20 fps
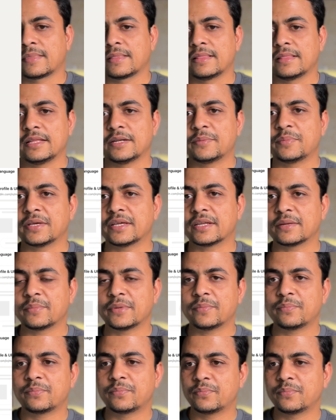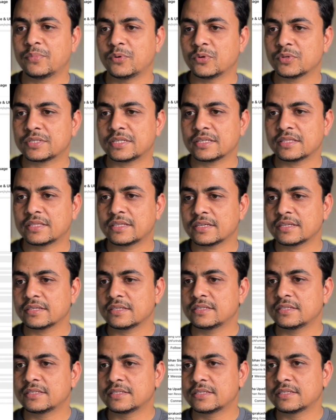Let me grab my posting
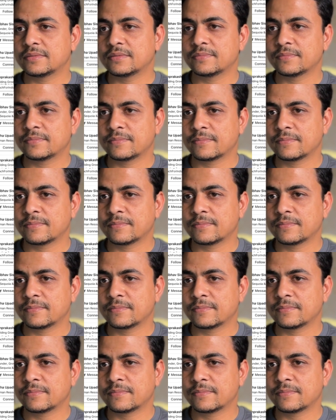things.